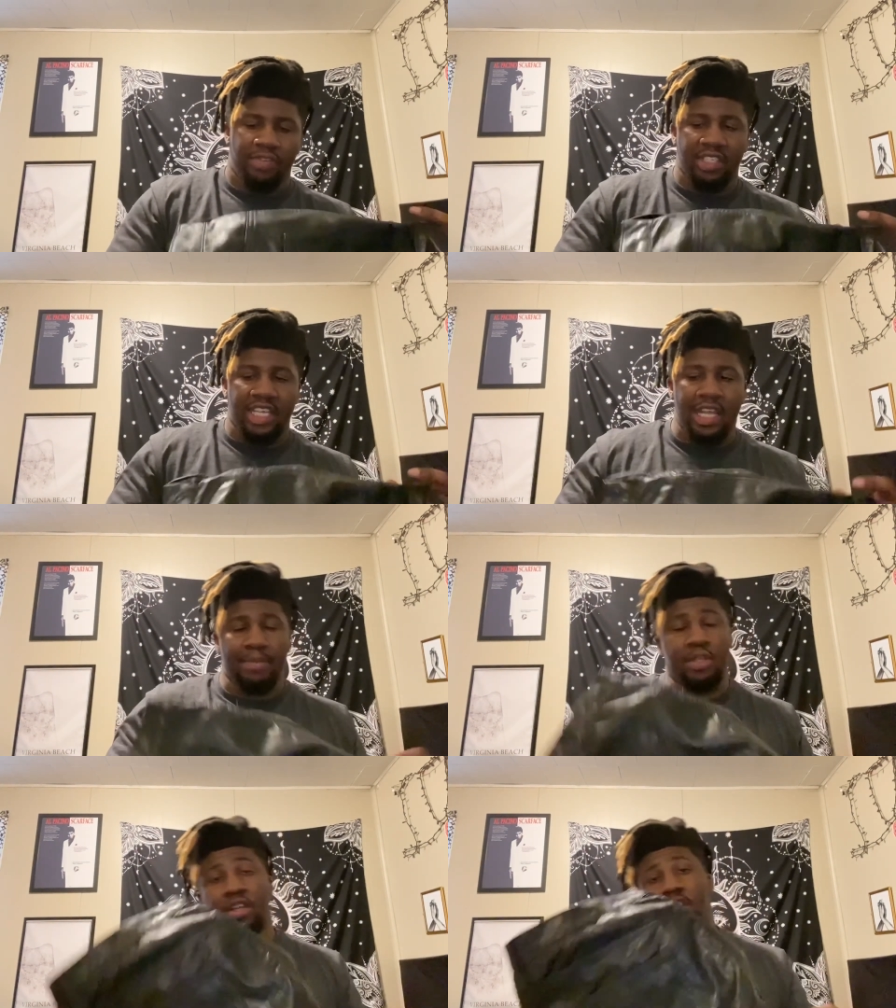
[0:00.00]
keep
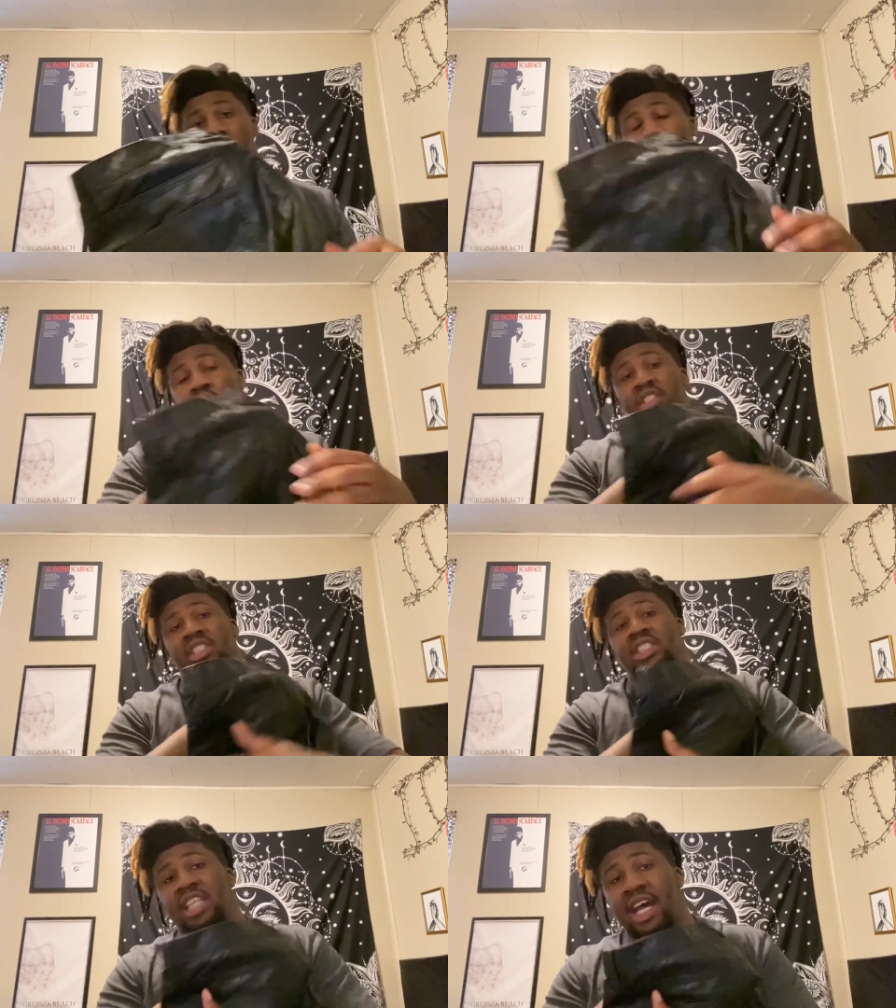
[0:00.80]
your clothes in
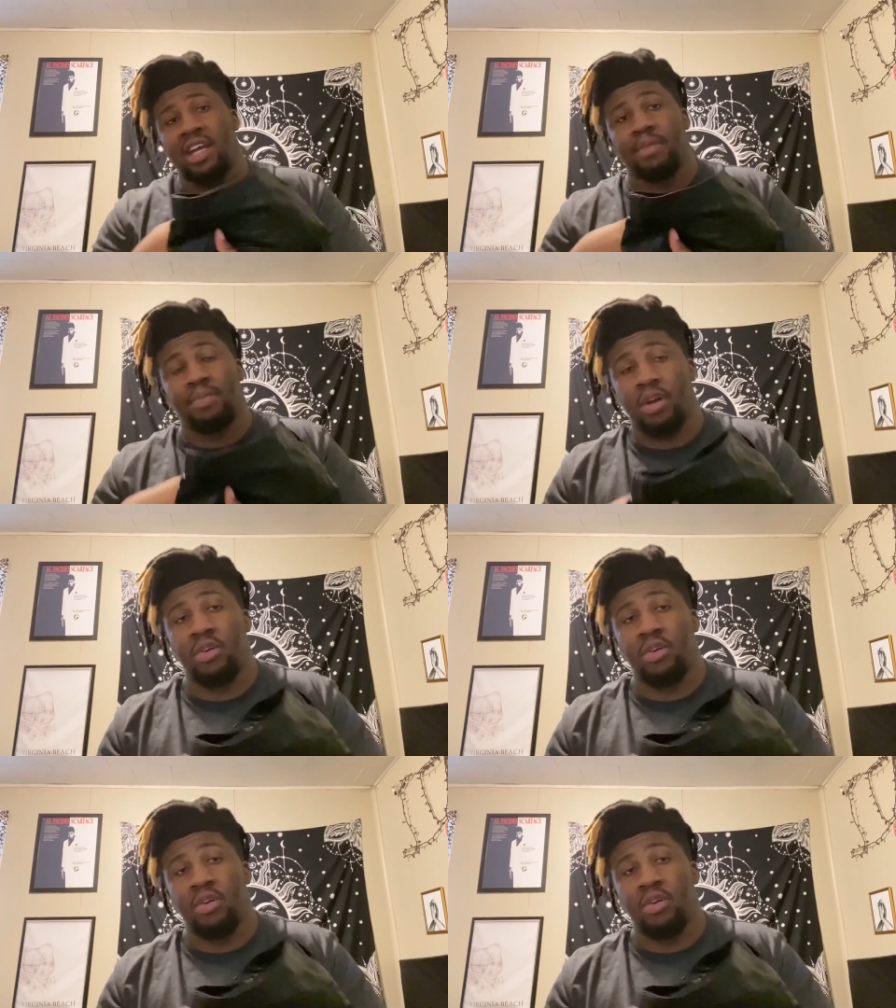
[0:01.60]
stock, bro.